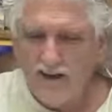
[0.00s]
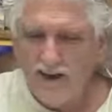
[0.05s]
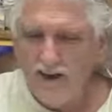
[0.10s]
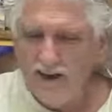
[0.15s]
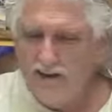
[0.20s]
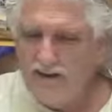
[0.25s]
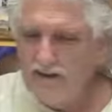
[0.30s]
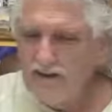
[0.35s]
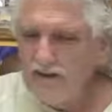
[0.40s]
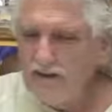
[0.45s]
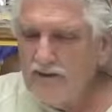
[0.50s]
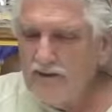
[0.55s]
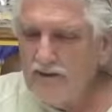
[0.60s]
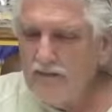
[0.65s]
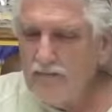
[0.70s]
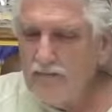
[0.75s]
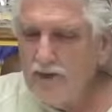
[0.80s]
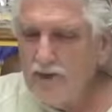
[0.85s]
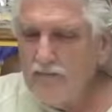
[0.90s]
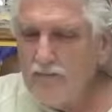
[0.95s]
of that.
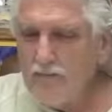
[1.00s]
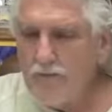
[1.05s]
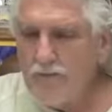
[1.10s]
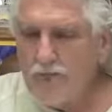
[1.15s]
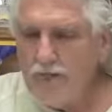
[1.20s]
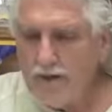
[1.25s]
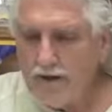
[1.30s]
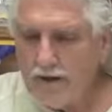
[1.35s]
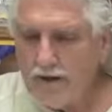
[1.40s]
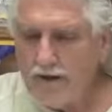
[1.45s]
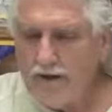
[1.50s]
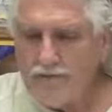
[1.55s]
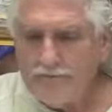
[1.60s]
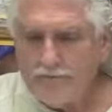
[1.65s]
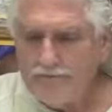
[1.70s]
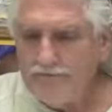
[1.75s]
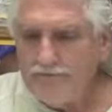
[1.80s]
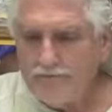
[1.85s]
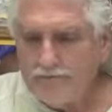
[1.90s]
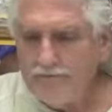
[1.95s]
But
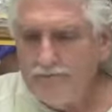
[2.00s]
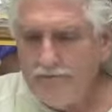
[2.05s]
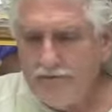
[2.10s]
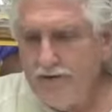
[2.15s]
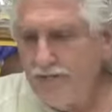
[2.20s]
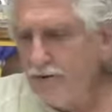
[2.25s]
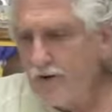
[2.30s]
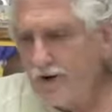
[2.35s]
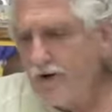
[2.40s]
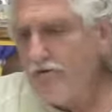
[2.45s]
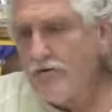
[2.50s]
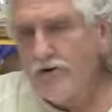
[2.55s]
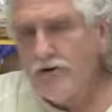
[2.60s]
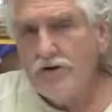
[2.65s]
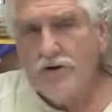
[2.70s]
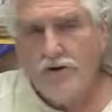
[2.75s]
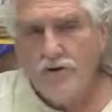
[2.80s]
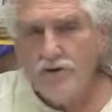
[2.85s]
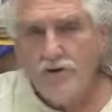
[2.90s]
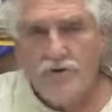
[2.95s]
whatever you
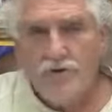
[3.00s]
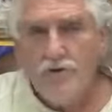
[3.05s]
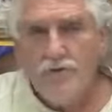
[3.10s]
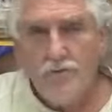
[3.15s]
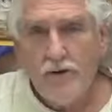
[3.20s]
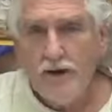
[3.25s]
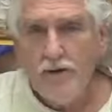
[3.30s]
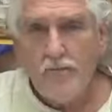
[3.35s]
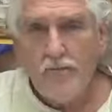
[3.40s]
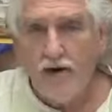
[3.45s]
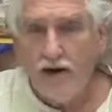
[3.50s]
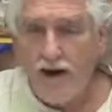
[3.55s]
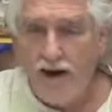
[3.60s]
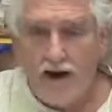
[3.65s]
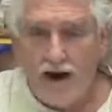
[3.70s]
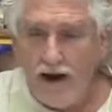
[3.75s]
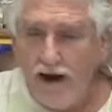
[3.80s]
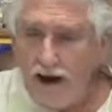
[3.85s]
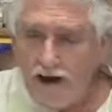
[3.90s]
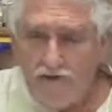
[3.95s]
can do with people.
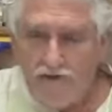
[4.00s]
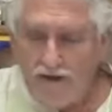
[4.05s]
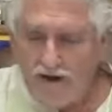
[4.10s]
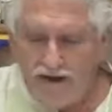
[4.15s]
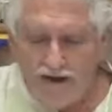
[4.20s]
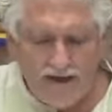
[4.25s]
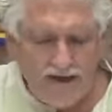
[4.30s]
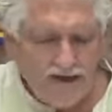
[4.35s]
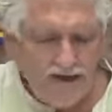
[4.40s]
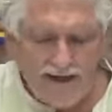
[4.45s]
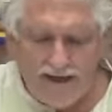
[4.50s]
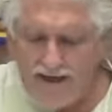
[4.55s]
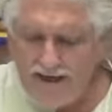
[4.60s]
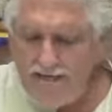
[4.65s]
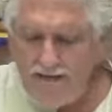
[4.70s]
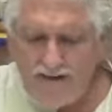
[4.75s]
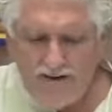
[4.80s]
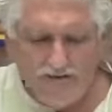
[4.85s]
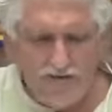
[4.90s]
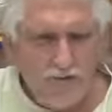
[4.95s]
I think
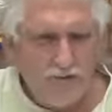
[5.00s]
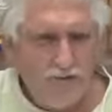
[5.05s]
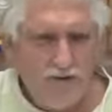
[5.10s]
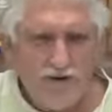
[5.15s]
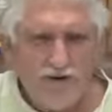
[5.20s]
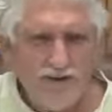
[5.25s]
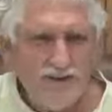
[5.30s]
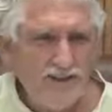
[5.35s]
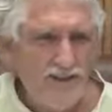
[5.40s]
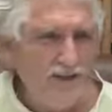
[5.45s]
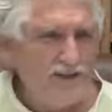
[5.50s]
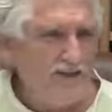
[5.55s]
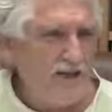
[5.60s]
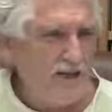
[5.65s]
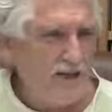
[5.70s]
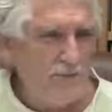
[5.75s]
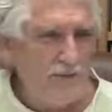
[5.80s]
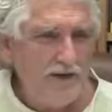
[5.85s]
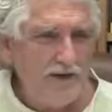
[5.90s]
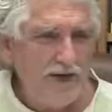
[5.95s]
even if a person just
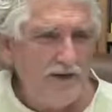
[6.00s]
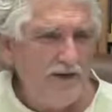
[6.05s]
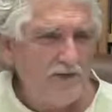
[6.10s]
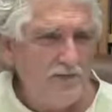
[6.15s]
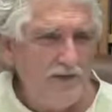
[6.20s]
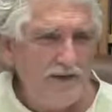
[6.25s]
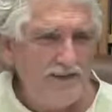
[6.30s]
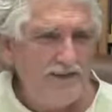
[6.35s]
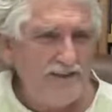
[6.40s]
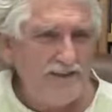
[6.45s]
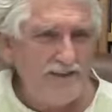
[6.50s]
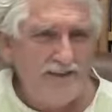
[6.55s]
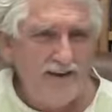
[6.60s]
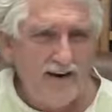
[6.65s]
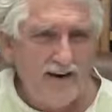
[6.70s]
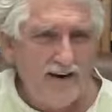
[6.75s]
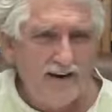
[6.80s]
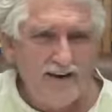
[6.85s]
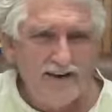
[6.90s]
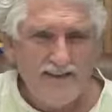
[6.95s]
eliminates meats and
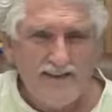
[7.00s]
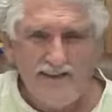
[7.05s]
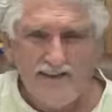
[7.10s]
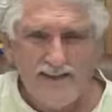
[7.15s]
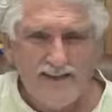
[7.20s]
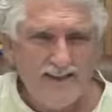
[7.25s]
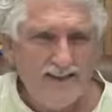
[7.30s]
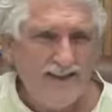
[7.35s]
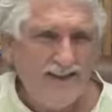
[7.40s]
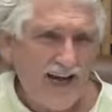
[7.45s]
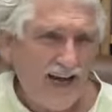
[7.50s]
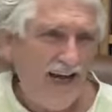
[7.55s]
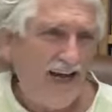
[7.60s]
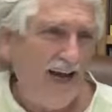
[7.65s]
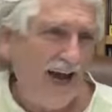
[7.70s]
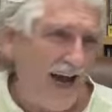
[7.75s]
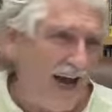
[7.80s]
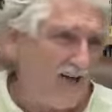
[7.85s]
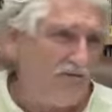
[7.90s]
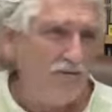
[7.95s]
dairies and they just kind
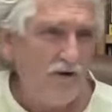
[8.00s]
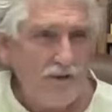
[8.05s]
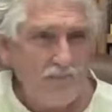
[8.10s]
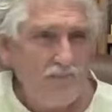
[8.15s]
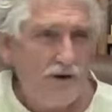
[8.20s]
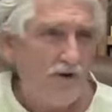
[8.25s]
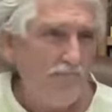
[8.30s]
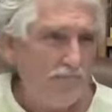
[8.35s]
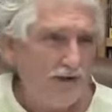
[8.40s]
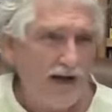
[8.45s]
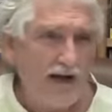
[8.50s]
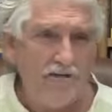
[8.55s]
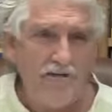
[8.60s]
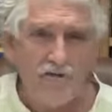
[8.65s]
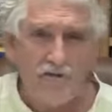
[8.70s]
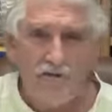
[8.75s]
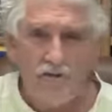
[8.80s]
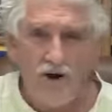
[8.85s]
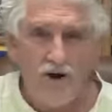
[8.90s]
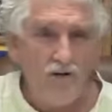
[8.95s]
of halfway bump down
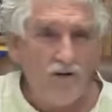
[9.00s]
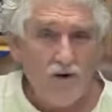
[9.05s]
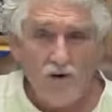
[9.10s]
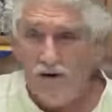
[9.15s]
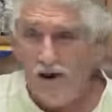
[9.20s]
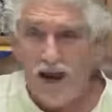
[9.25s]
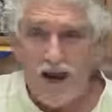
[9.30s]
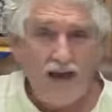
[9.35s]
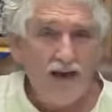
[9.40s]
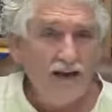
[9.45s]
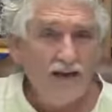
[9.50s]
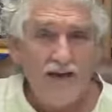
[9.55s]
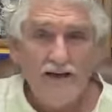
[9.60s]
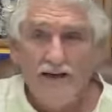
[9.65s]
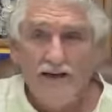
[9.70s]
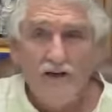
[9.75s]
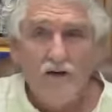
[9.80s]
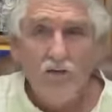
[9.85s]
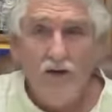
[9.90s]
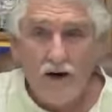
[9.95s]
the road, okay,
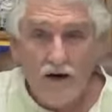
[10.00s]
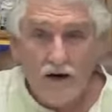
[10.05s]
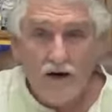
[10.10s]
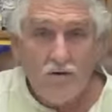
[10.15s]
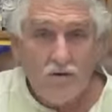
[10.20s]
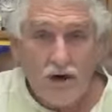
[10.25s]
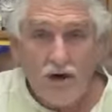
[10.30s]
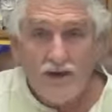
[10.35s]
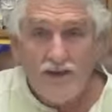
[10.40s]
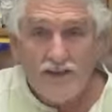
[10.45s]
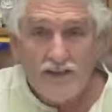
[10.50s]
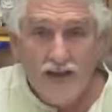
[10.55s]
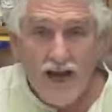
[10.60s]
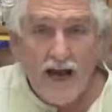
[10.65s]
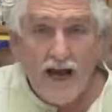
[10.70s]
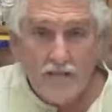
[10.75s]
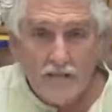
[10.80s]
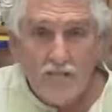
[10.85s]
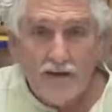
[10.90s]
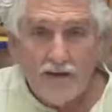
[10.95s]
what a
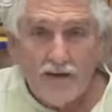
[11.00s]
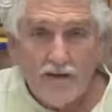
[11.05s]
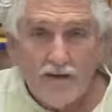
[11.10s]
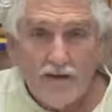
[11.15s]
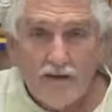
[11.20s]
step.